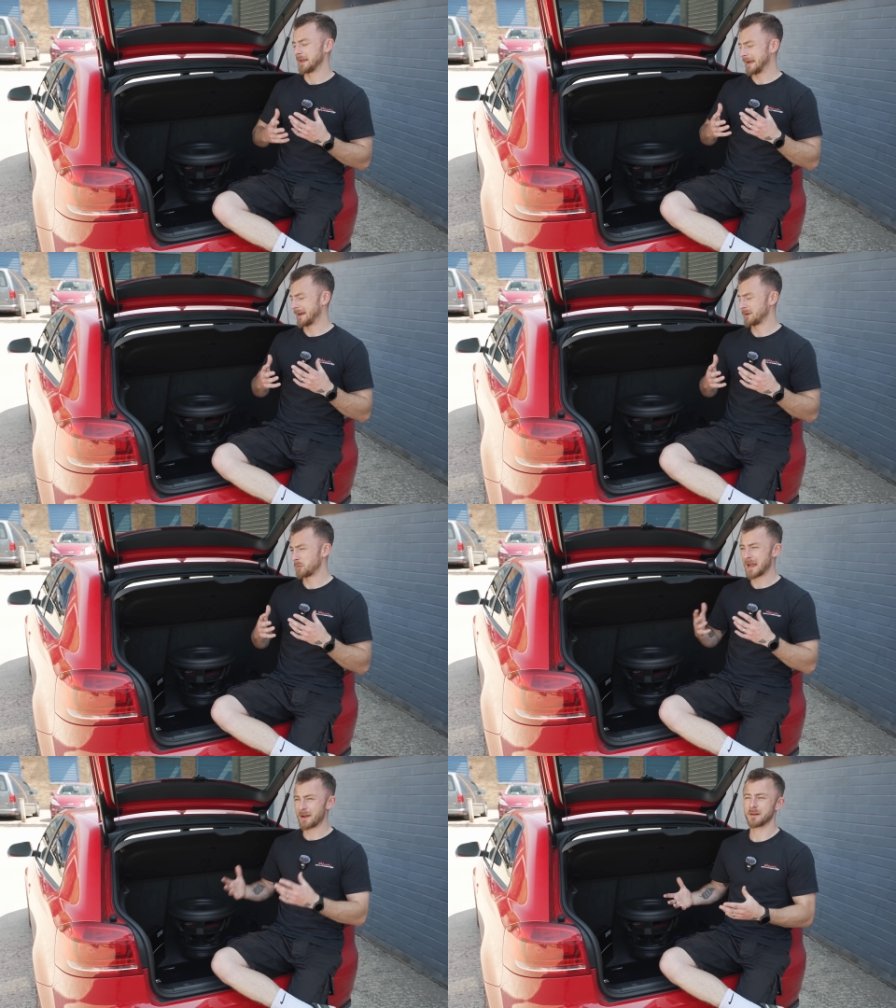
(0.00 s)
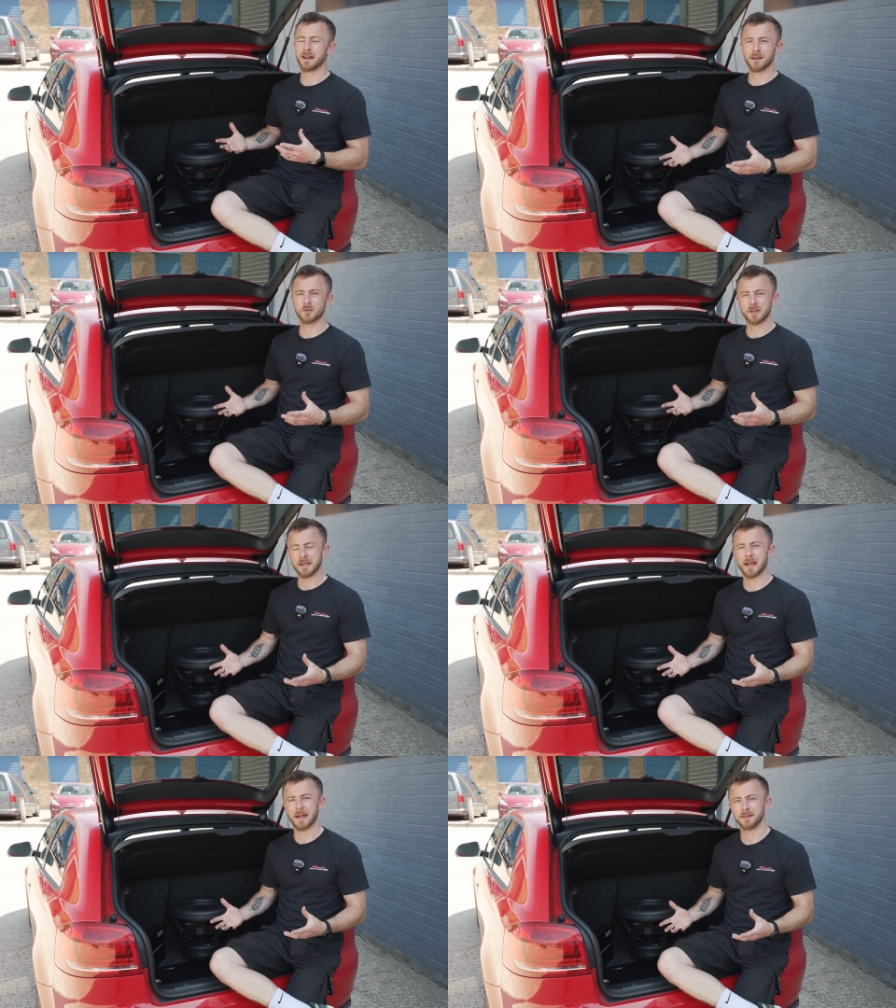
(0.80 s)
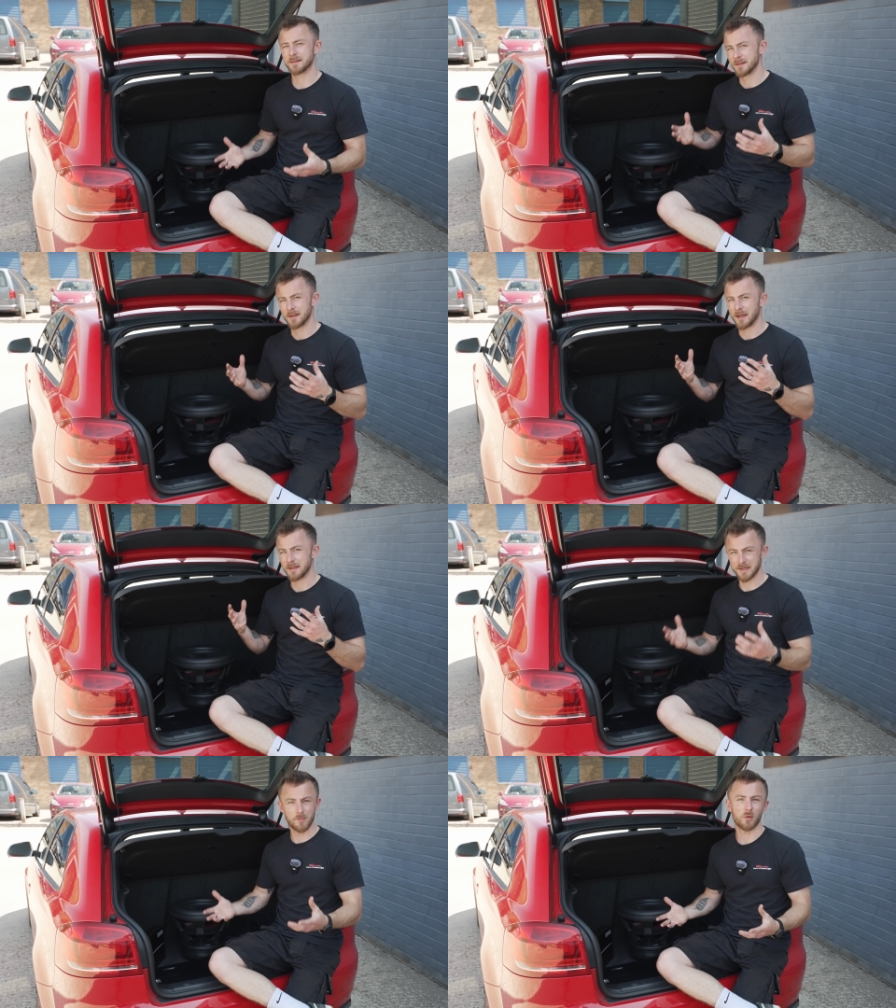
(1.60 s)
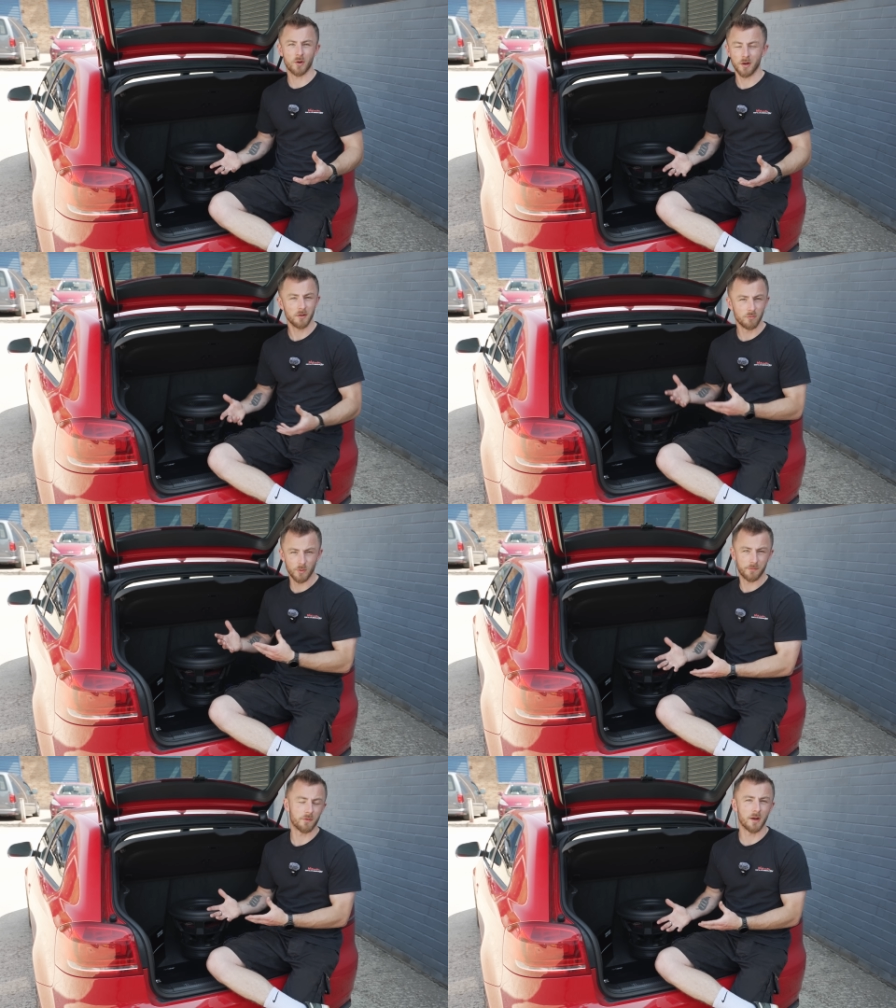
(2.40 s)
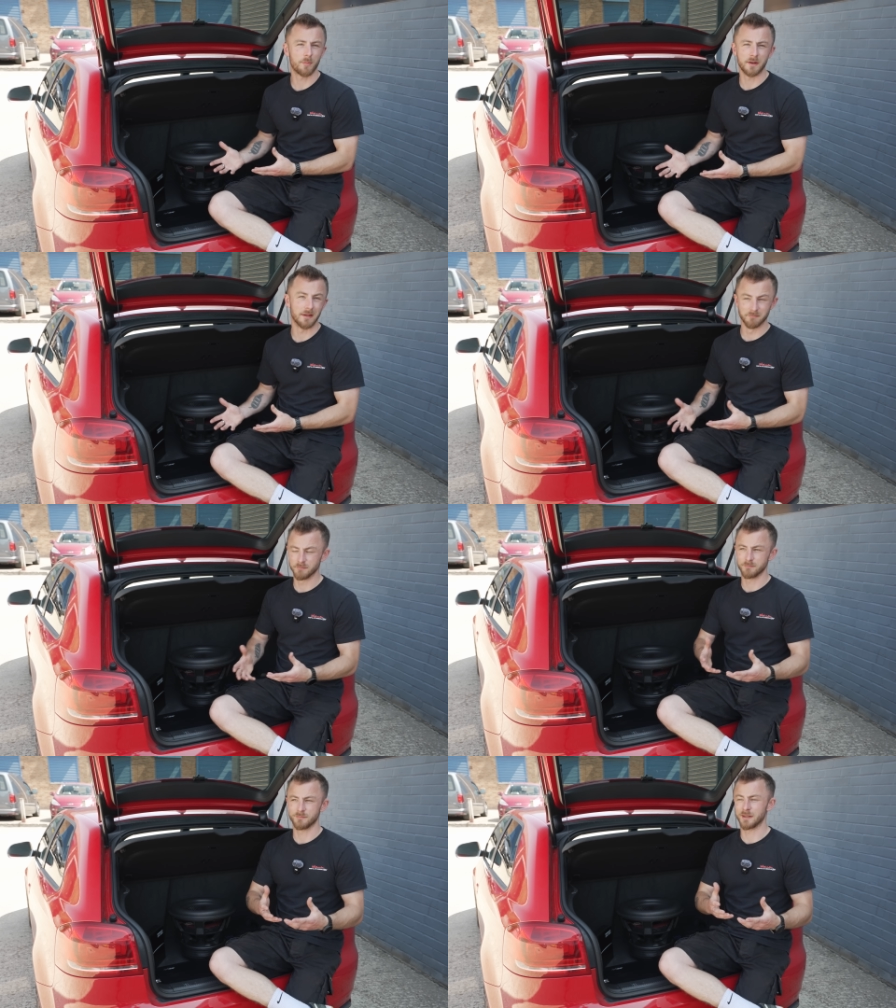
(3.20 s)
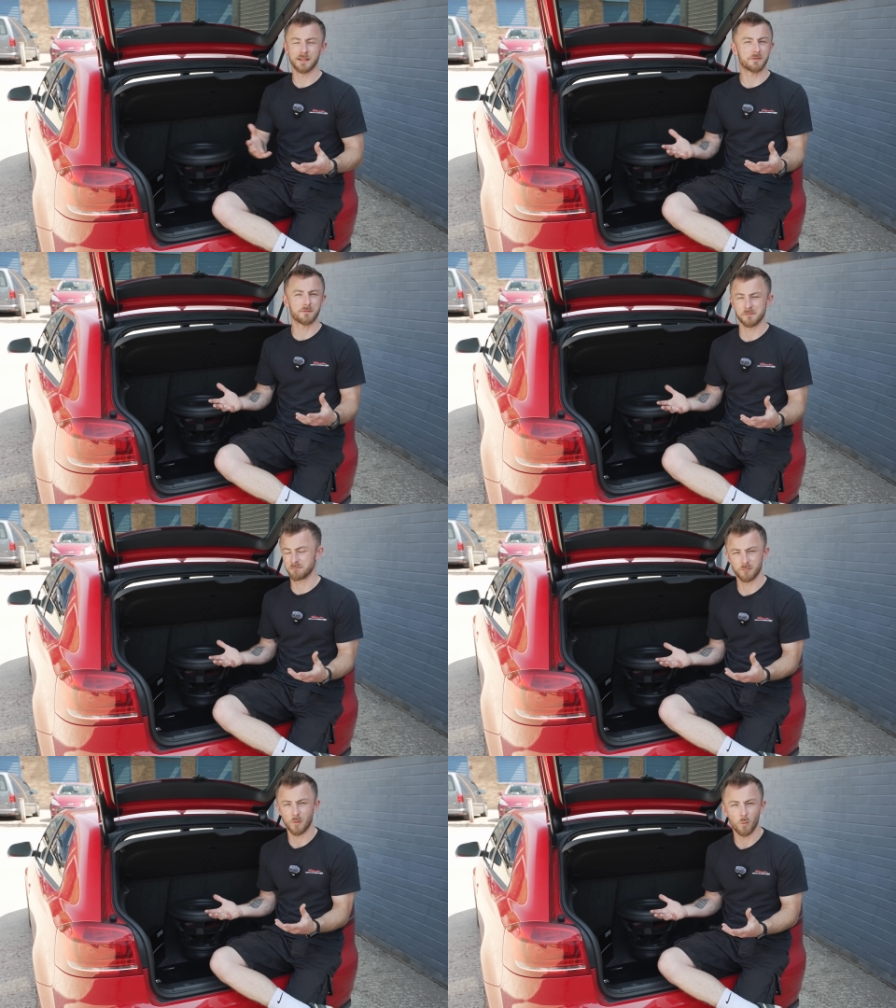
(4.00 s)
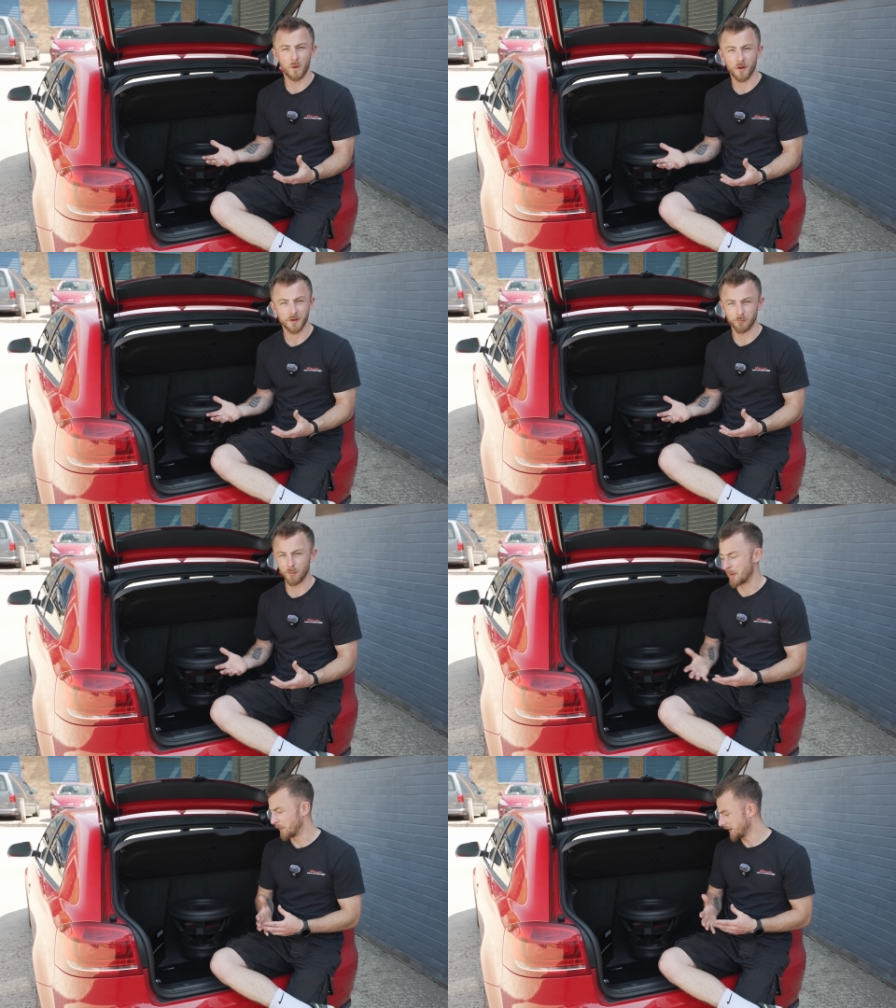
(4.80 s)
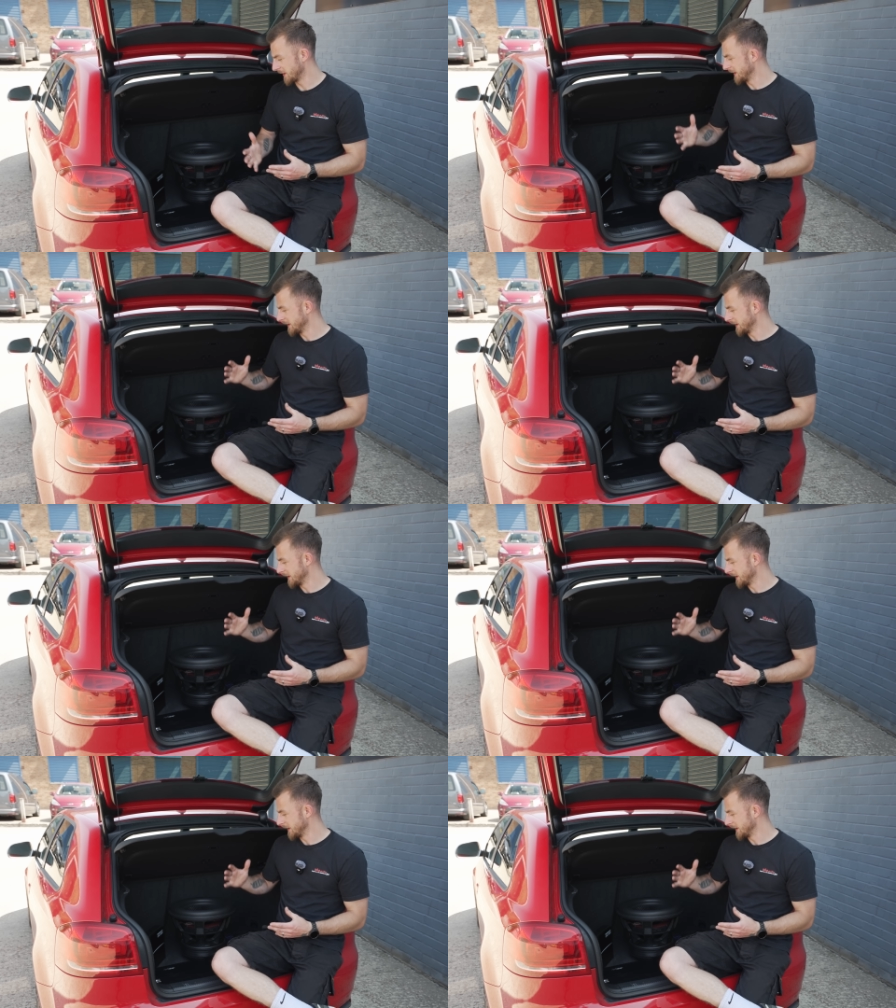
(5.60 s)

and we haven't actually had a demo car with Vibe in it, at least for when I can remember.